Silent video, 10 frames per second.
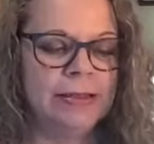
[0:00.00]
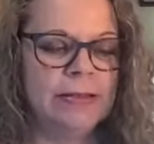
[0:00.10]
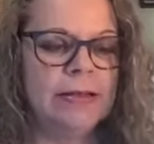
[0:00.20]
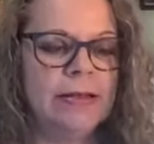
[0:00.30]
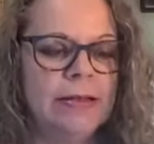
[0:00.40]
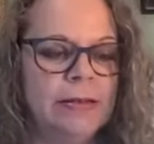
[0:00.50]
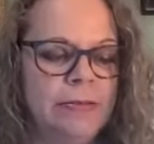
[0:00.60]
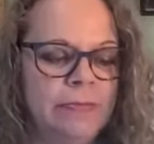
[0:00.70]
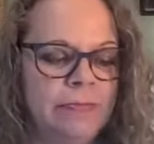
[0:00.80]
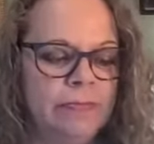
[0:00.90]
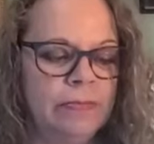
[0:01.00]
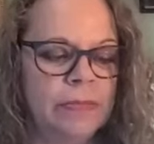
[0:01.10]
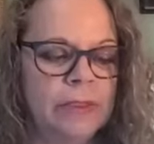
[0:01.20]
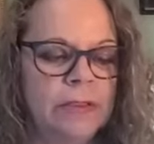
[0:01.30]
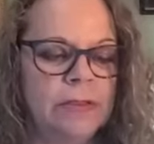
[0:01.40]
Um,
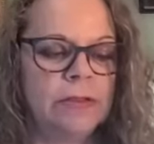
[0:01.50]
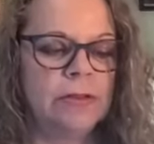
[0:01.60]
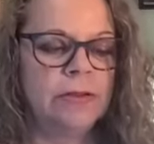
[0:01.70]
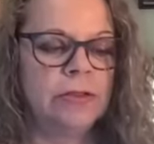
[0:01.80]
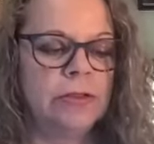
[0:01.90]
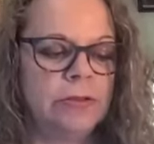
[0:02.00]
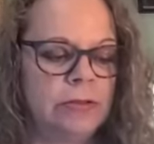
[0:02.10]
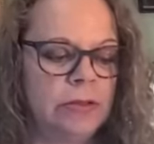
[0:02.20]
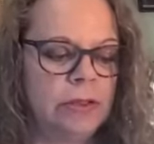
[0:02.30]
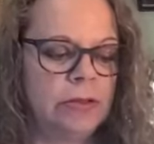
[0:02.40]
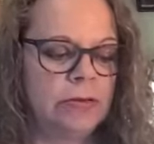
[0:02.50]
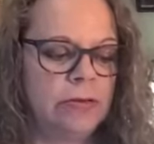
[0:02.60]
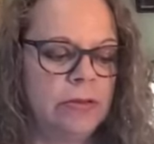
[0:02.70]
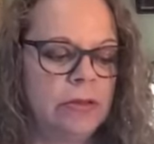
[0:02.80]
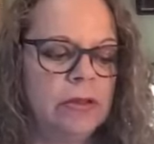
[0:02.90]
oh, shoot,
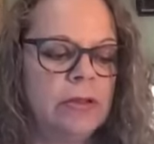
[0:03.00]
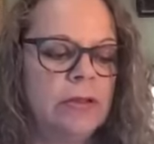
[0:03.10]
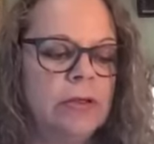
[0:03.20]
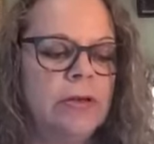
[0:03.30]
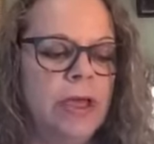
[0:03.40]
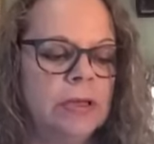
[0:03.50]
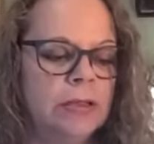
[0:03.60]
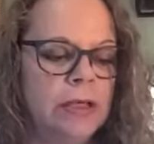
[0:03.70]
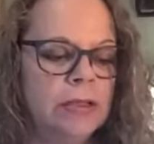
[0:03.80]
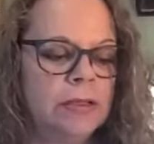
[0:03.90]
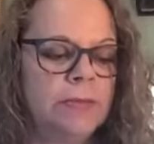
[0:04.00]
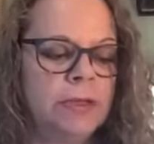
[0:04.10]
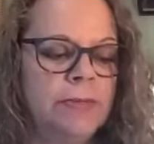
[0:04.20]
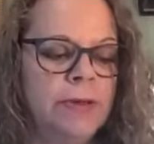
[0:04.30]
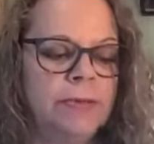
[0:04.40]
though. Yes, yes, I'm
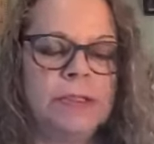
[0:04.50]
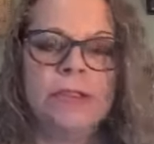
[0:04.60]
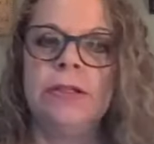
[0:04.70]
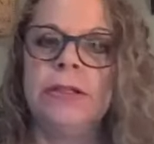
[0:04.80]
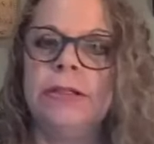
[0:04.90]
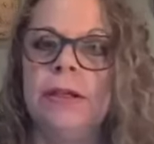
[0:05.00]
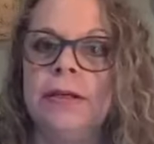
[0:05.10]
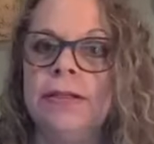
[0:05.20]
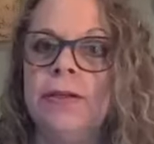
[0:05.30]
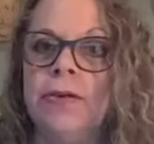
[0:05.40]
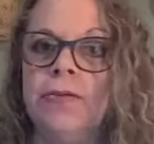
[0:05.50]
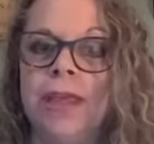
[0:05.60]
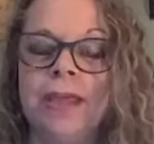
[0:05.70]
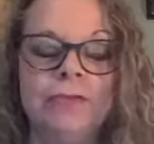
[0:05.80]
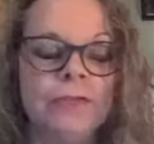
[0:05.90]
going to be able to do this. So
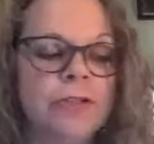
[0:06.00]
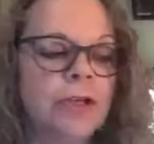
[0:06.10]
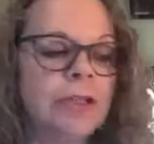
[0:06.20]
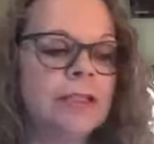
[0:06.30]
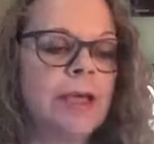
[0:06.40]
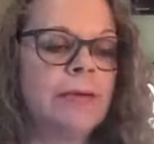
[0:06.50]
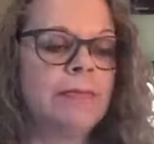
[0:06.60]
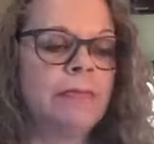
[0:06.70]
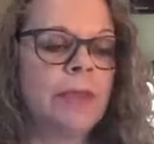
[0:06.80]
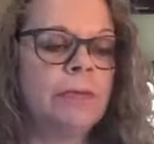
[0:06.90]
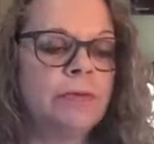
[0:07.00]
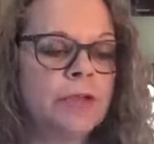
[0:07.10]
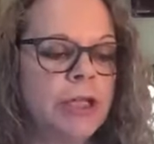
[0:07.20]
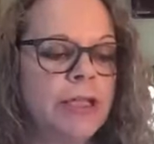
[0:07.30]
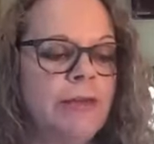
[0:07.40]
thank you for sharing this out. I
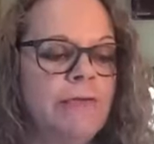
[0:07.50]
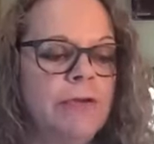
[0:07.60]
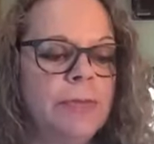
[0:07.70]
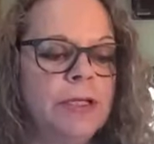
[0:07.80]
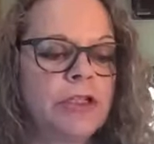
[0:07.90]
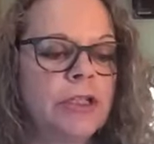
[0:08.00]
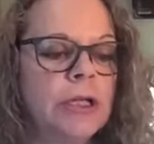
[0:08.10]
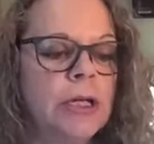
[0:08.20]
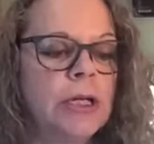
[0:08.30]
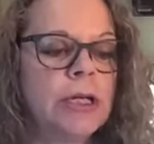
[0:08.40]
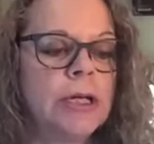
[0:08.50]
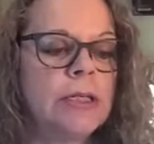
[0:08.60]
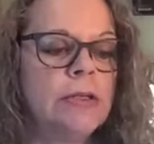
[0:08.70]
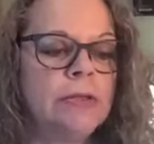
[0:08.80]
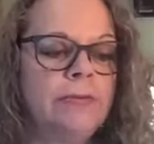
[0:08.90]
appreciate that very much.
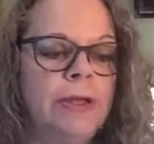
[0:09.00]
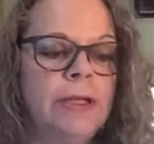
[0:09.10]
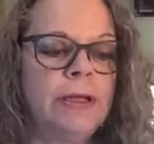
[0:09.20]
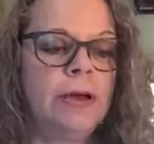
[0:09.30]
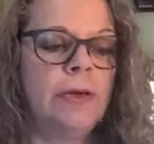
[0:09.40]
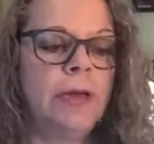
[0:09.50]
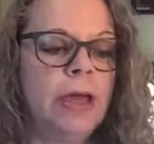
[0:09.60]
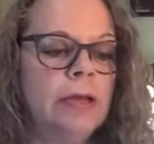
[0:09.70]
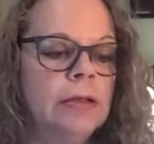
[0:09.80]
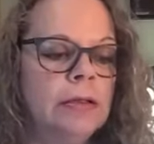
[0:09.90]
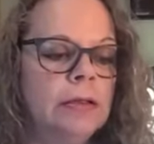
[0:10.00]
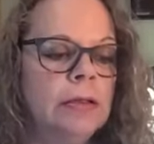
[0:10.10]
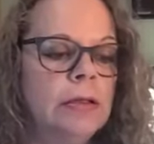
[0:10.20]
Newsfeed. Okay.